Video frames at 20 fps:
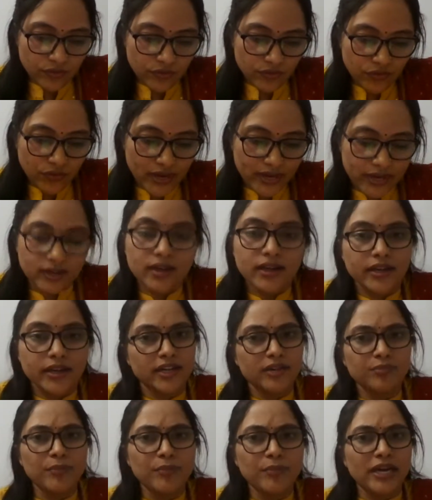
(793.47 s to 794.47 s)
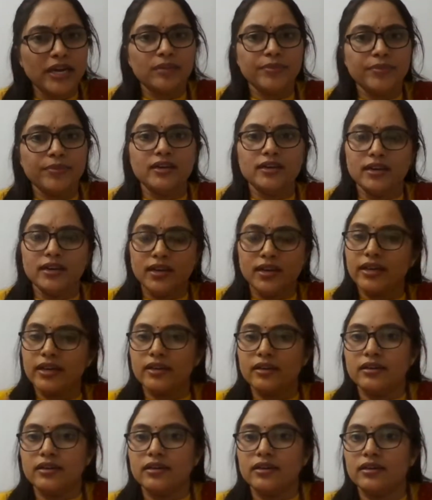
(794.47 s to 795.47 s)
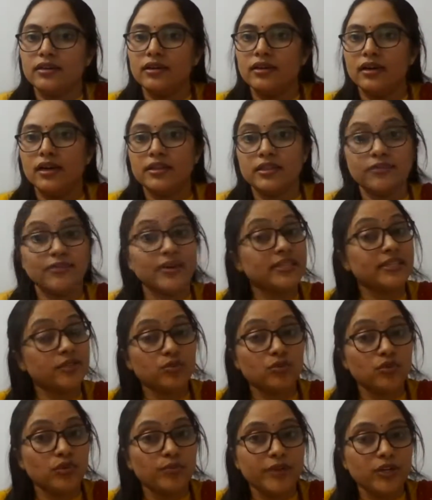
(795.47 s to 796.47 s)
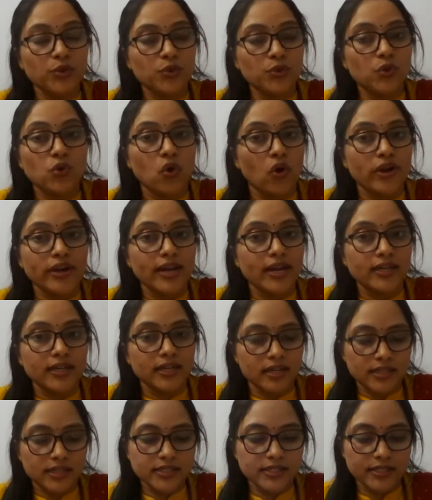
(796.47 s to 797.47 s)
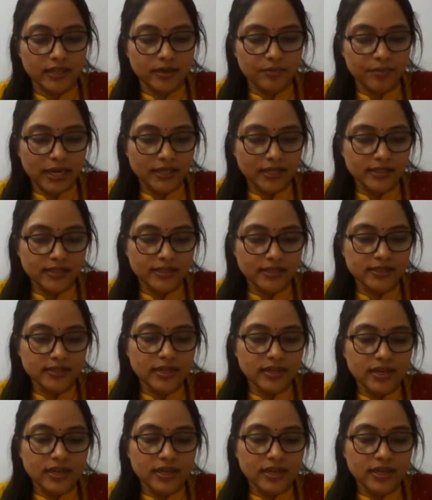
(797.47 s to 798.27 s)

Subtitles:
Fine. It might be like, otherwise it could be due to contact allergic dermatitis,